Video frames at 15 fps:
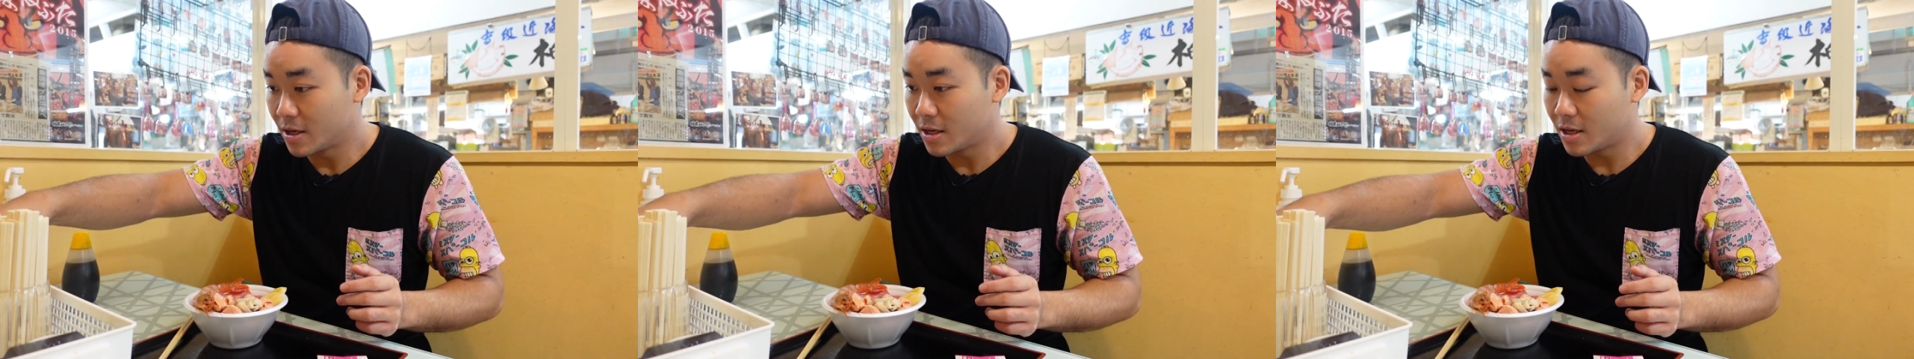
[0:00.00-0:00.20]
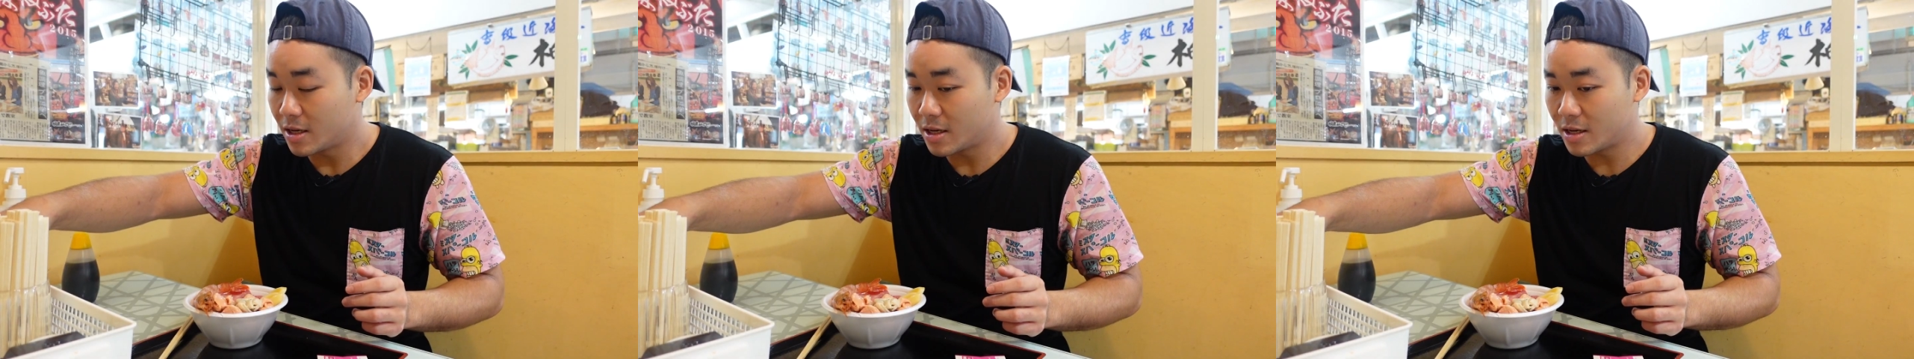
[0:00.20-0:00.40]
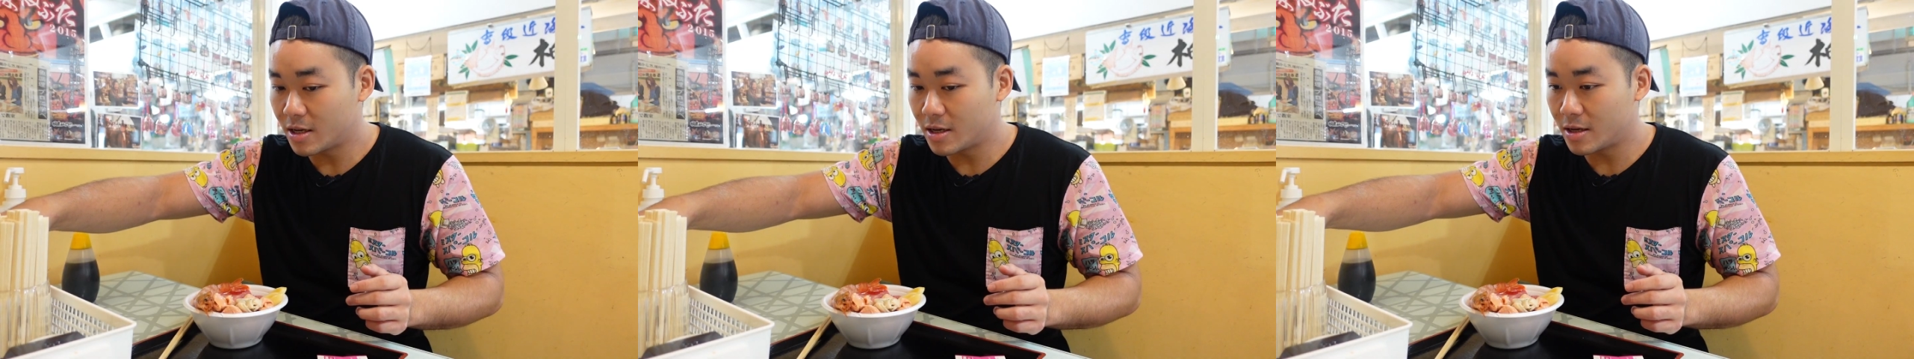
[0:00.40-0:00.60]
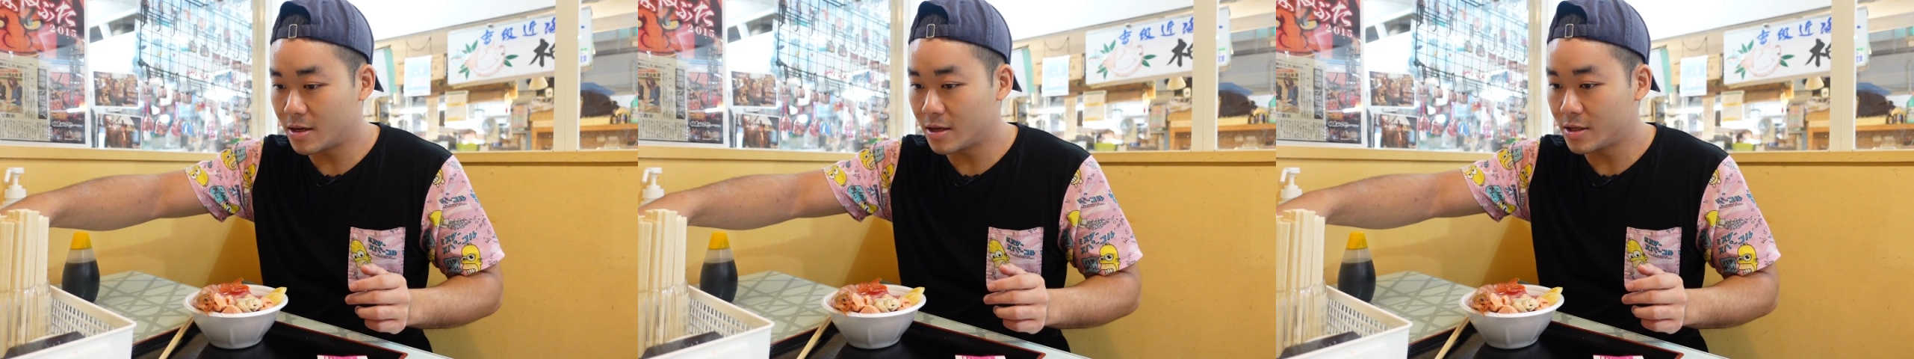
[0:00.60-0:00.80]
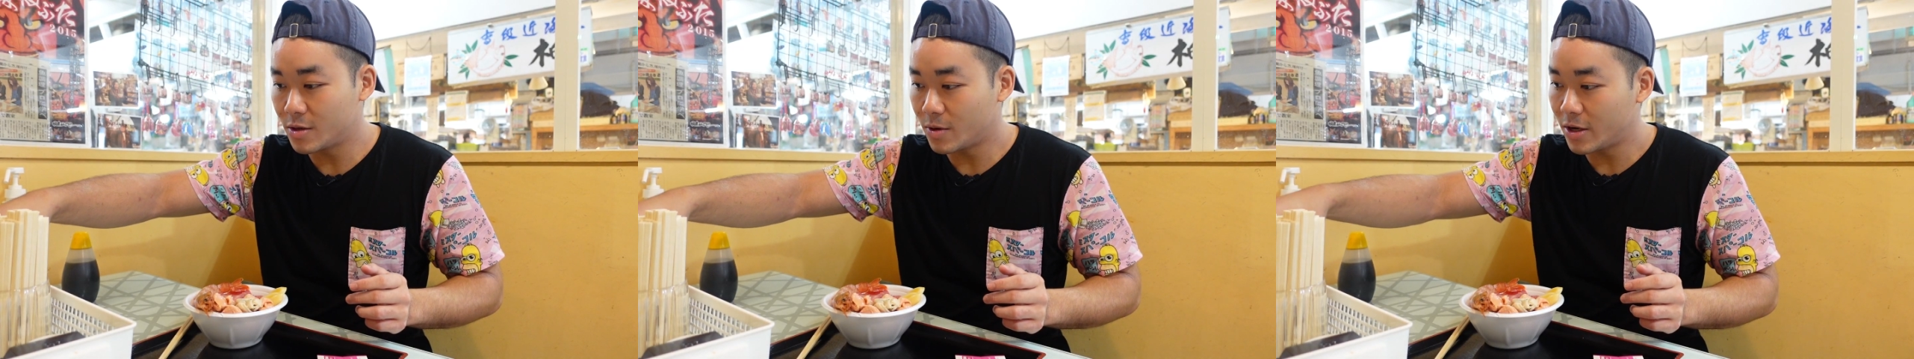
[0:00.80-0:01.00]

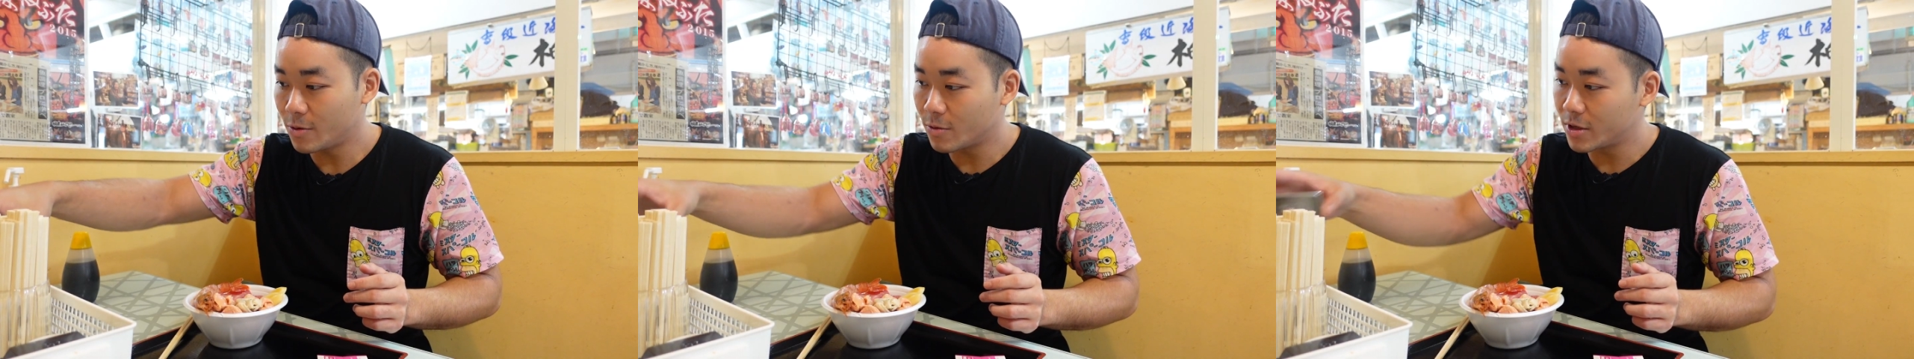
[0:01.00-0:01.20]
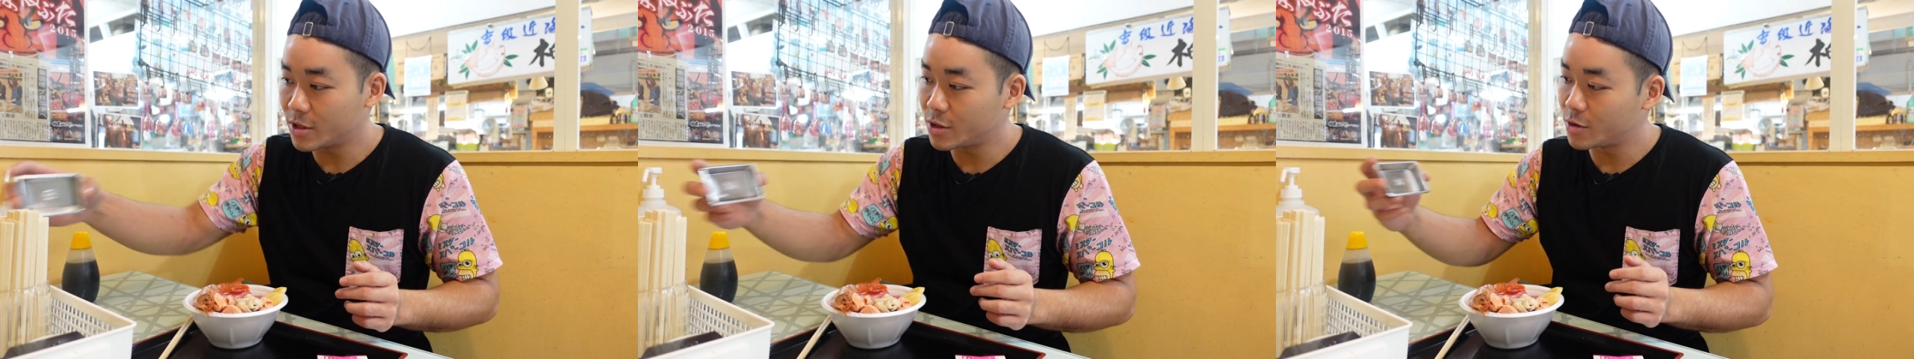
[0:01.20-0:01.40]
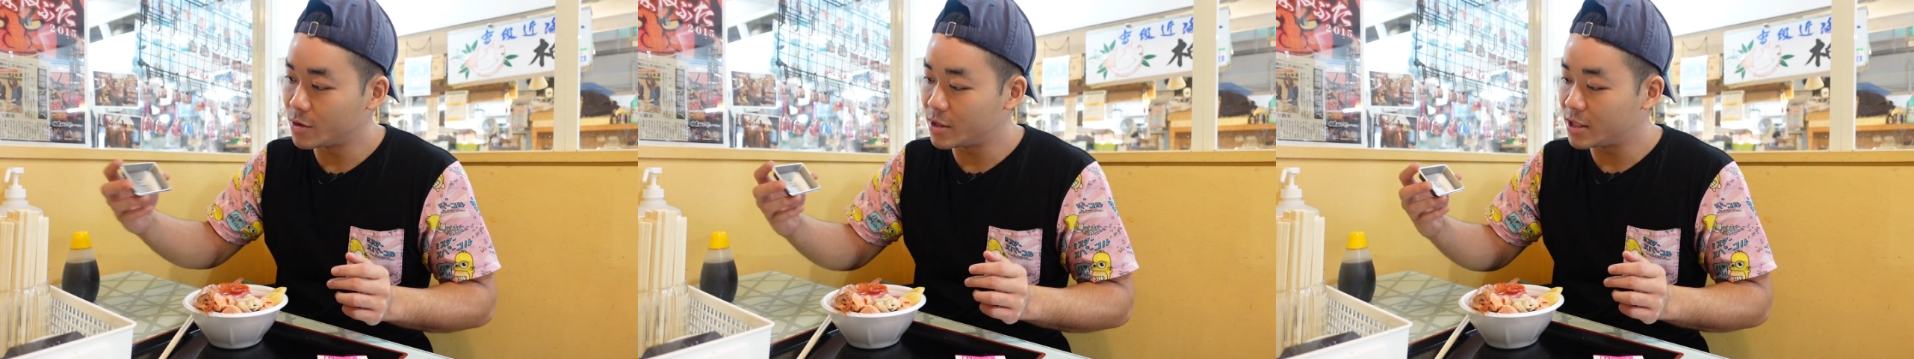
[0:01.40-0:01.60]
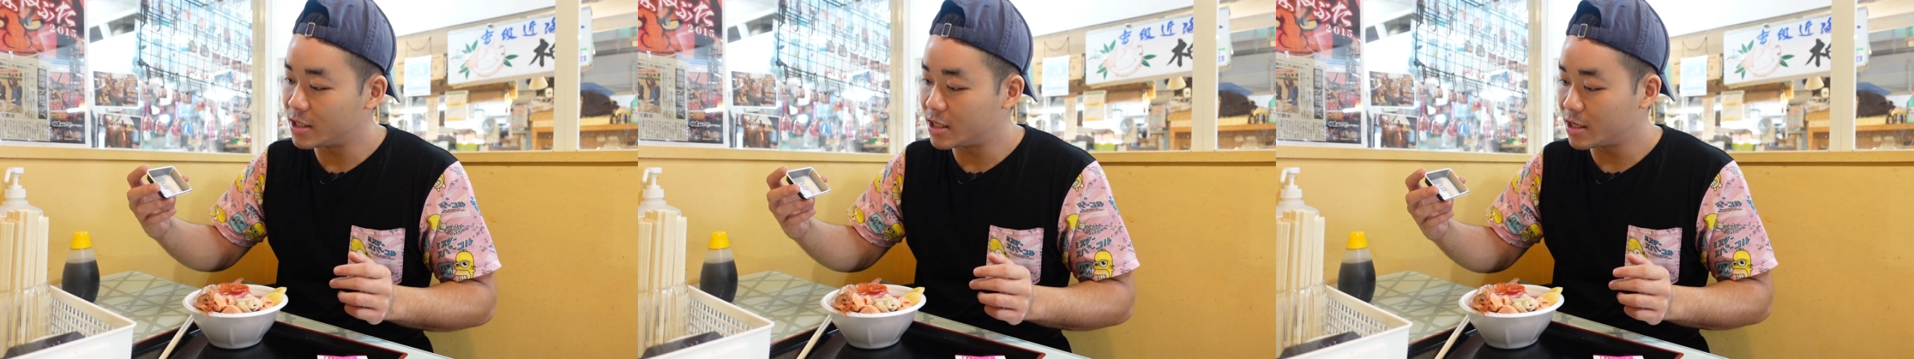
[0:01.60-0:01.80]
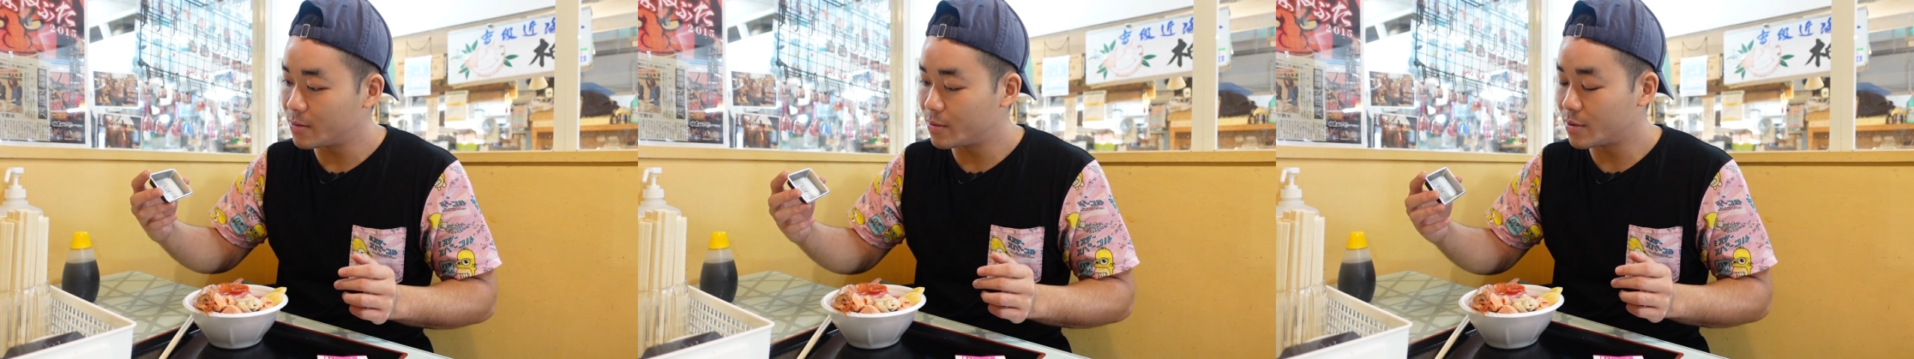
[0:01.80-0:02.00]
Do I want to
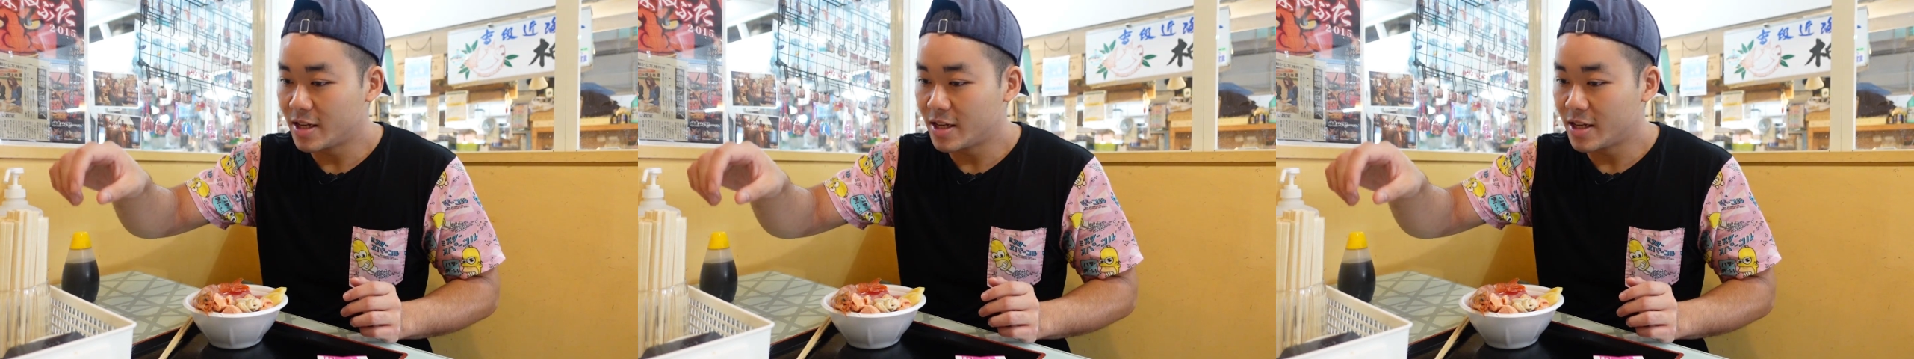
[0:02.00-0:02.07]
dip?